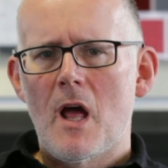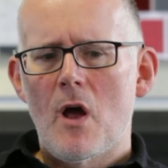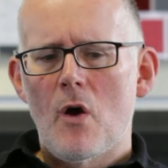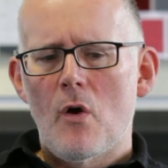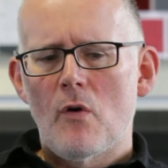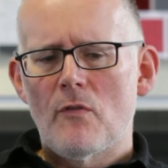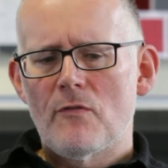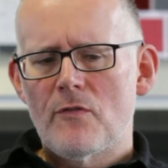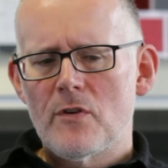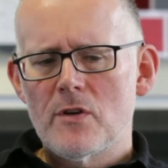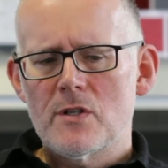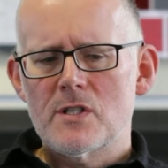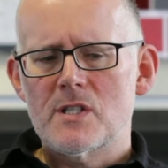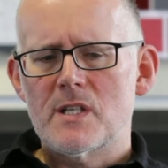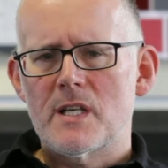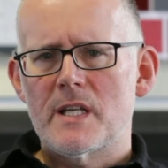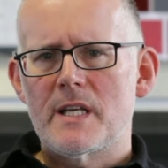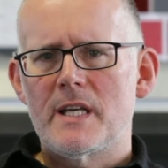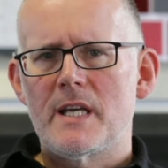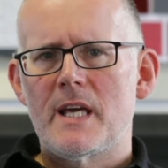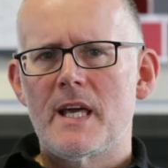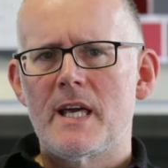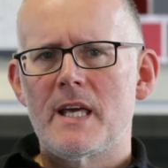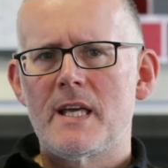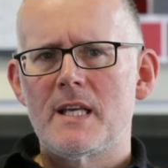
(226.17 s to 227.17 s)

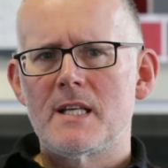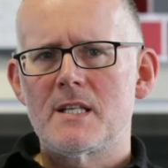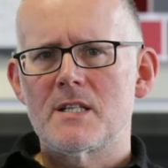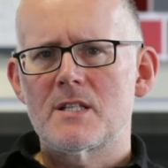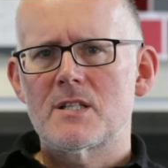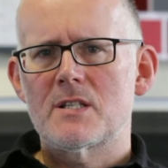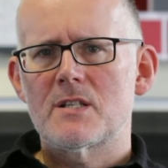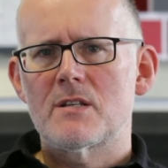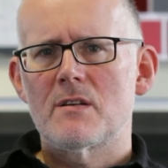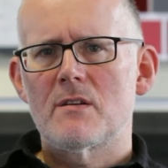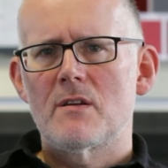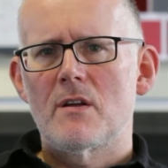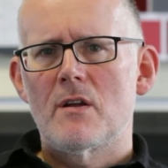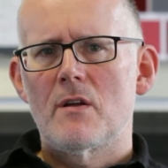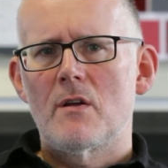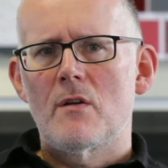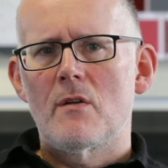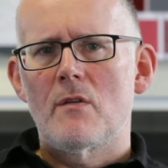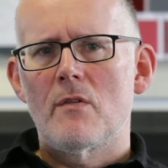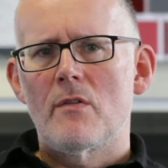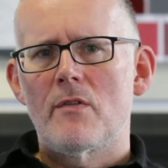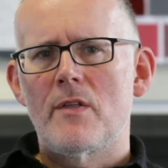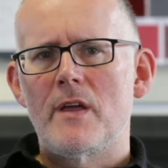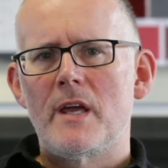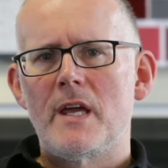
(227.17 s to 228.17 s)
Firstly is
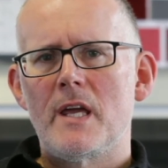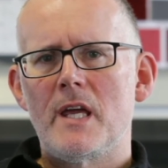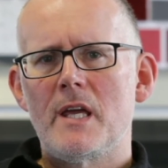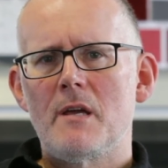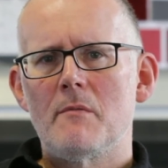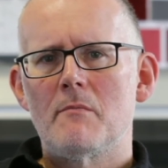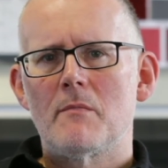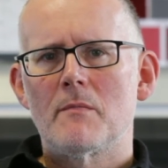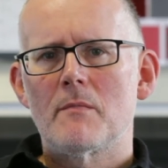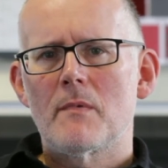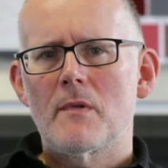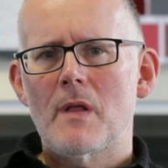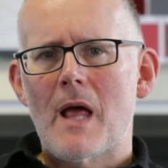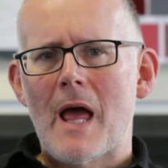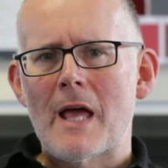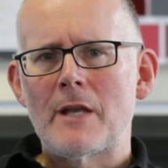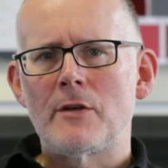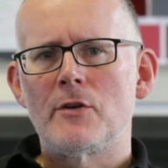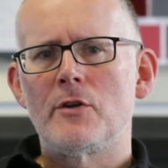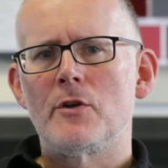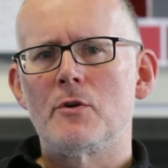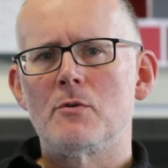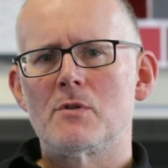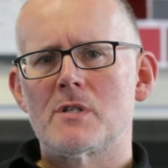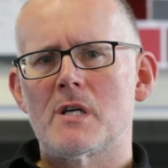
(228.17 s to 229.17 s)
the end
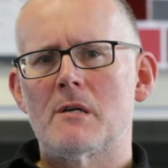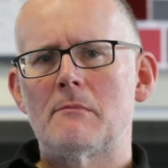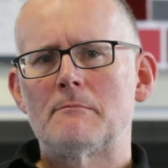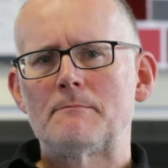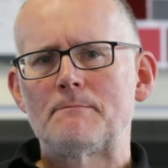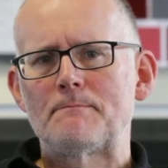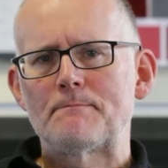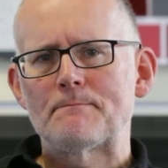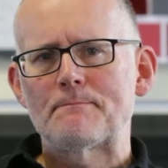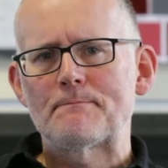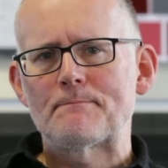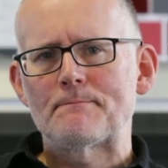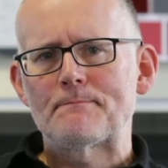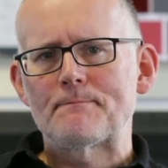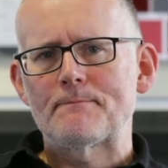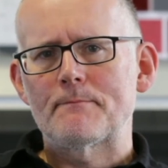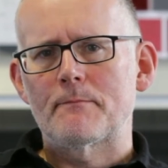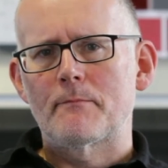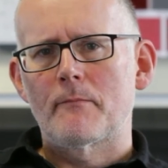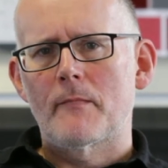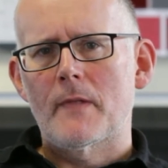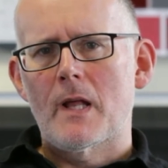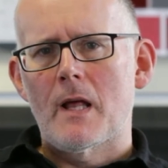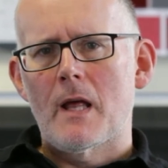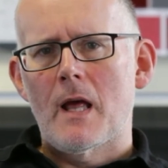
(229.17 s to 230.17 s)
user,
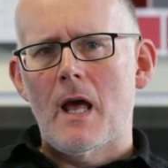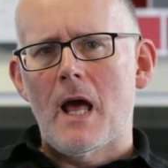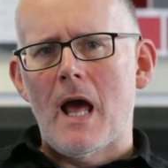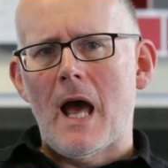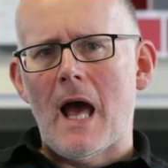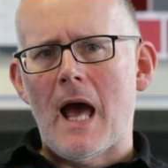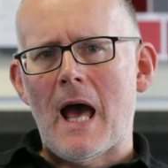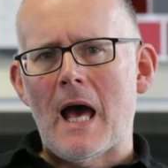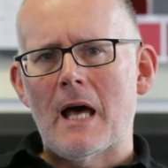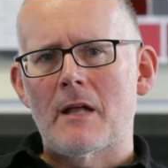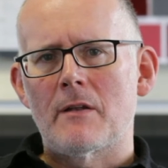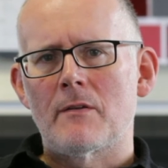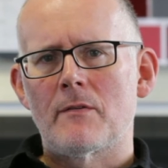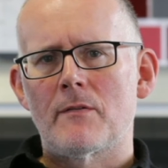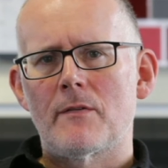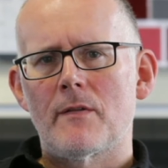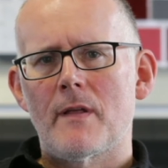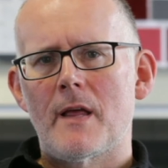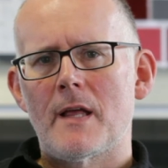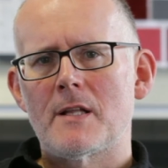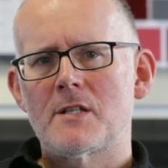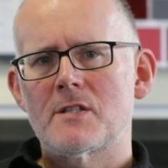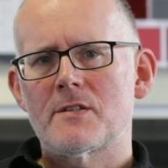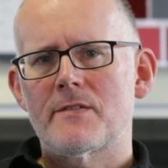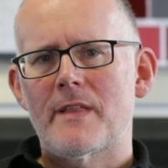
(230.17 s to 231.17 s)
and
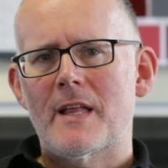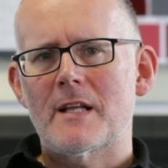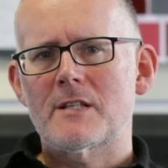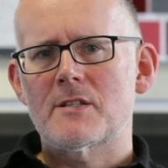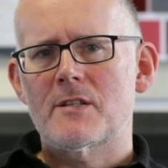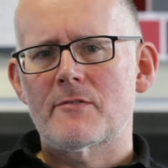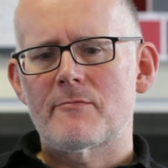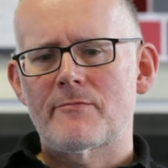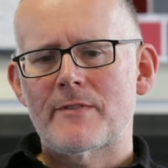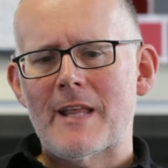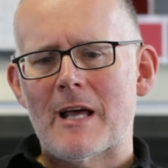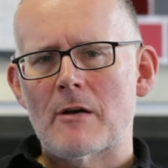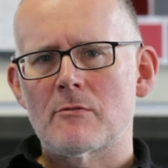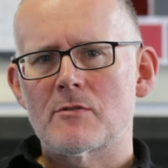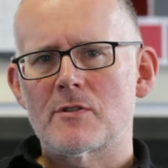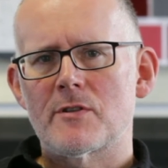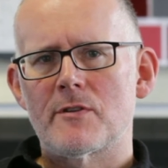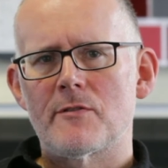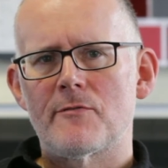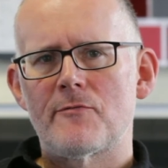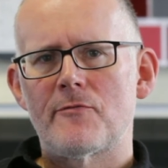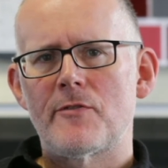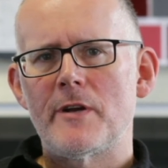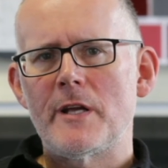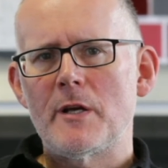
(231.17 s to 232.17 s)
it's down to the
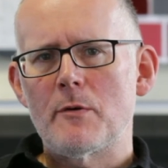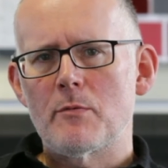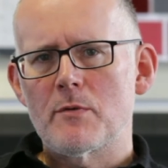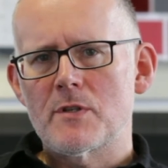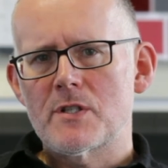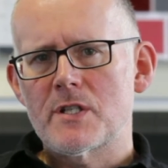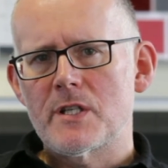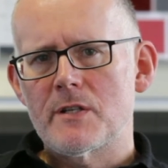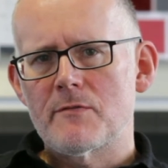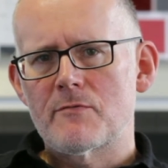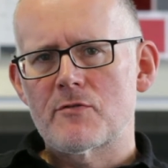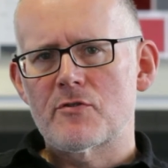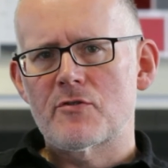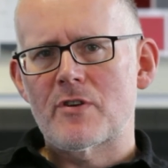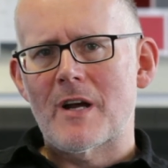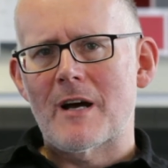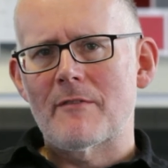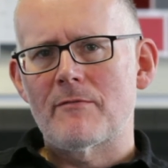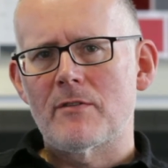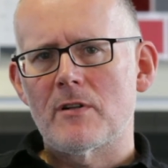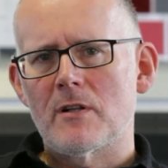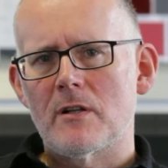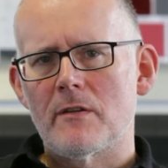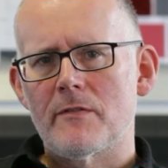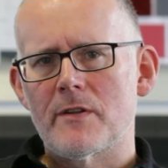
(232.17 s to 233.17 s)
frequency of
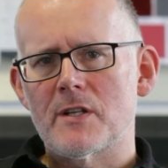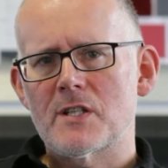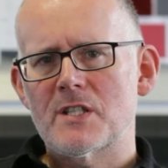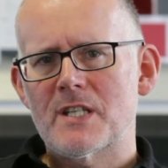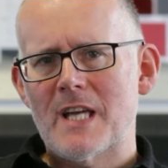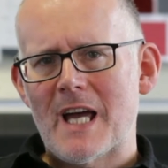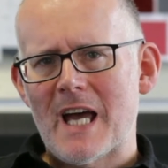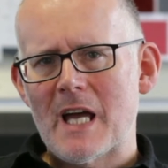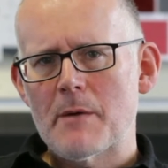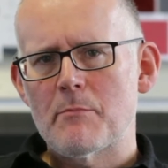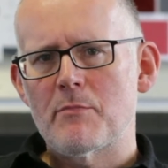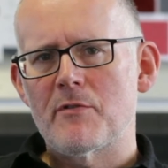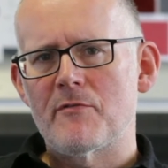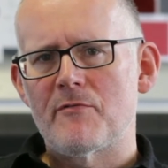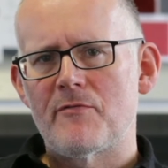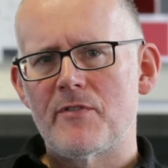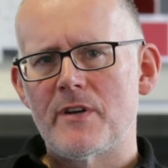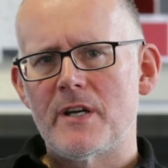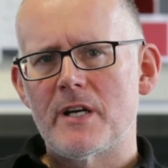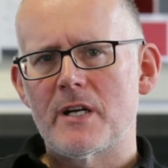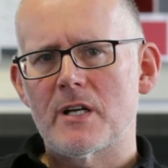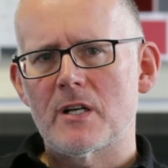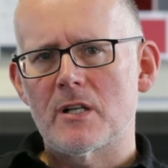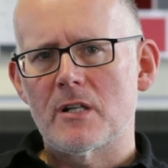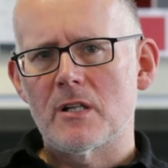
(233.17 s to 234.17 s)
travel, the type of
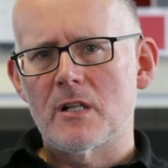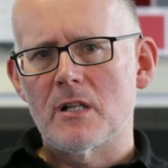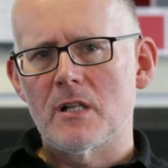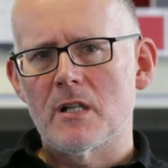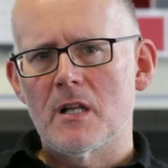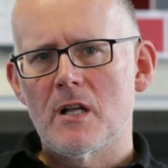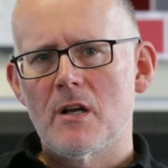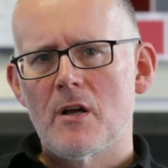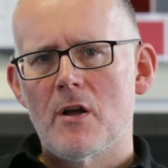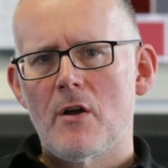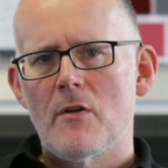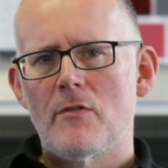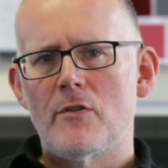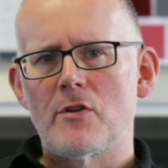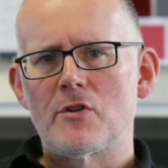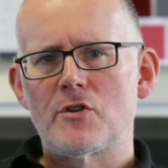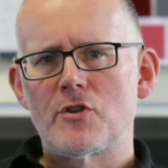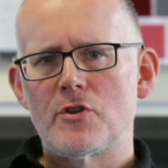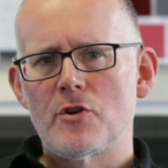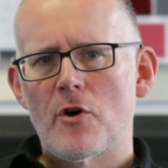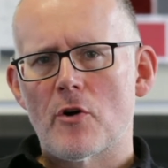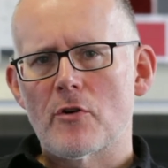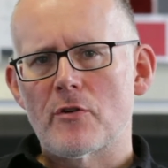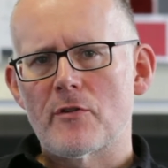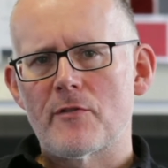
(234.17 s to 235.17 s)
vehicle, the
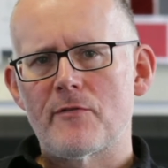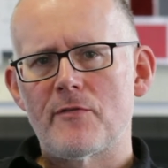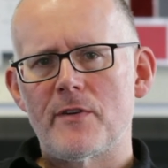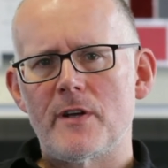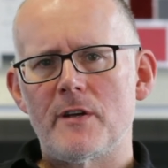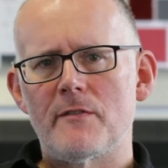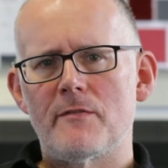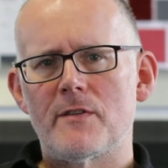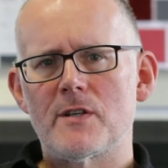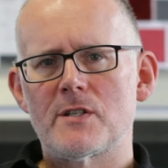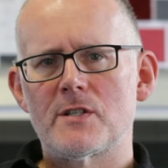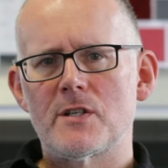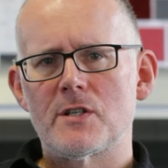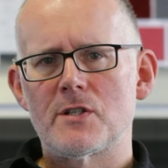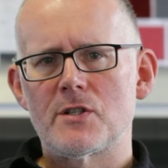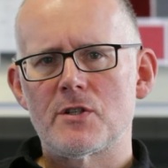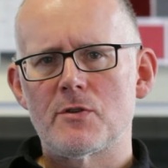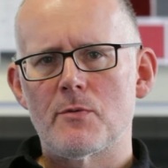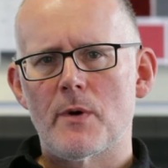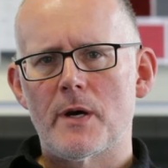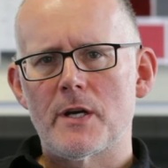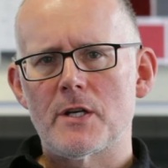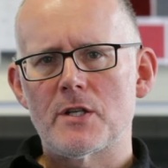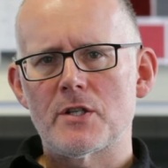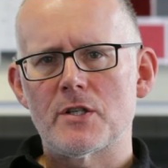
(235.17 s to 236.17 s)
geography of the
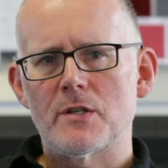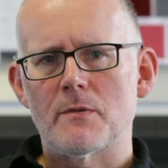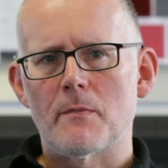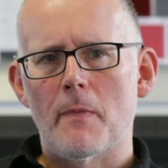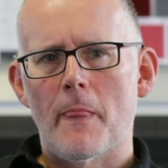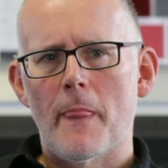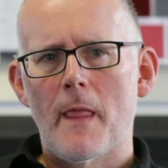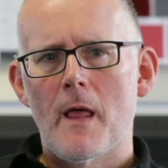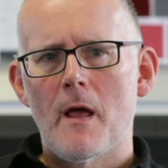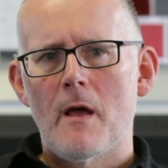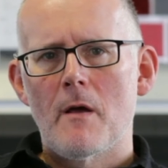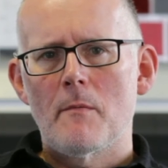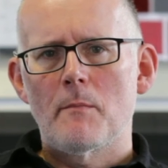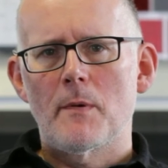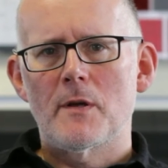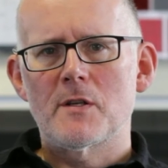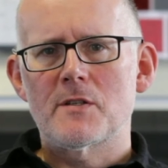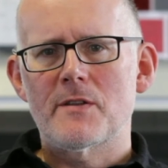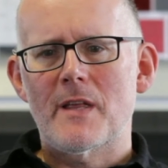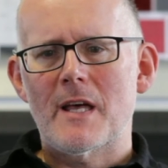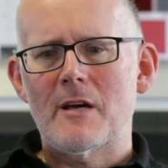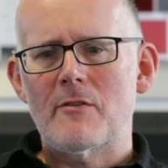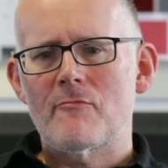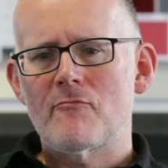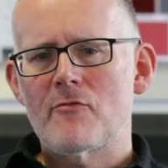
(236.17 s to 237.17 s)
situation, because
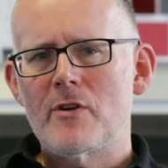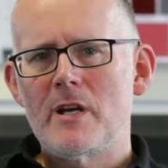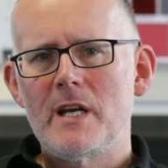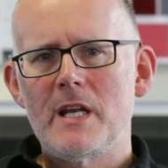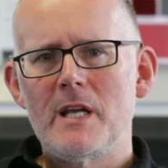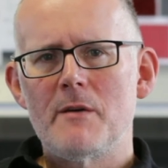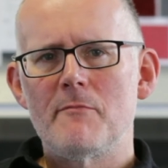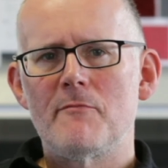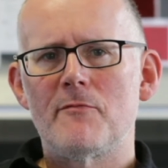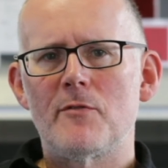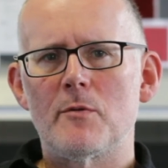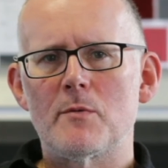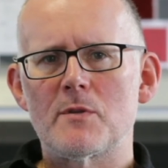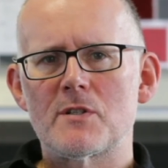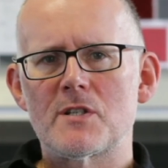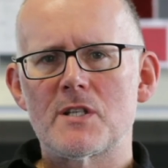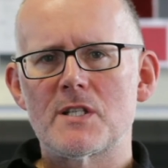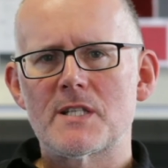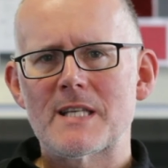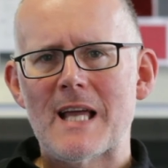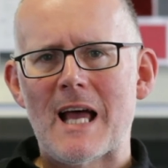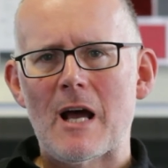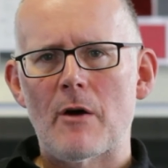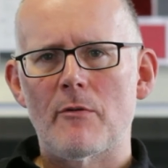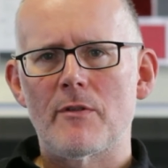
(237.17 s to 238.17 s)
that really influences
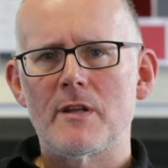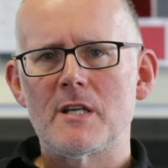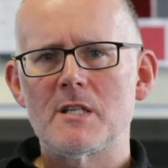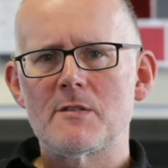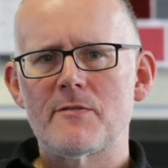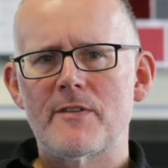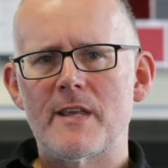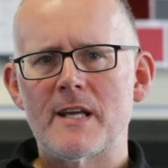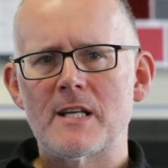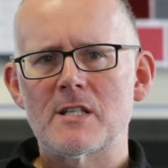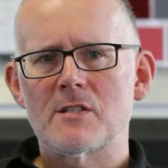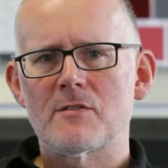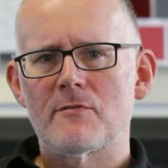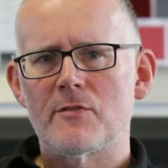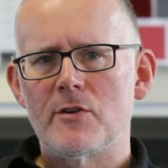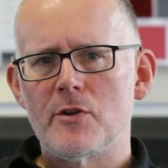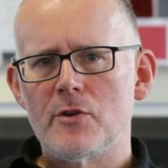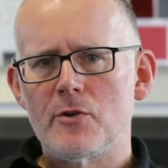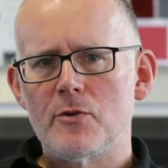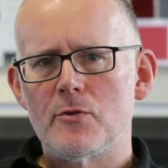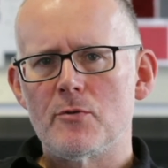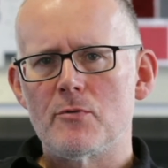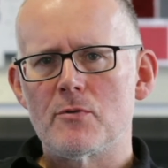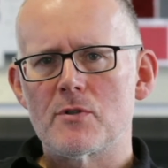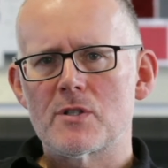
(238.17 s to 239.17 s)
how these things are
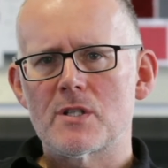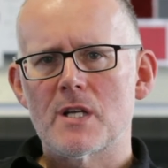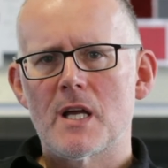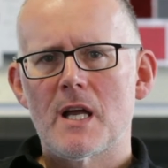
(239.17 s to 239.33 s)
used.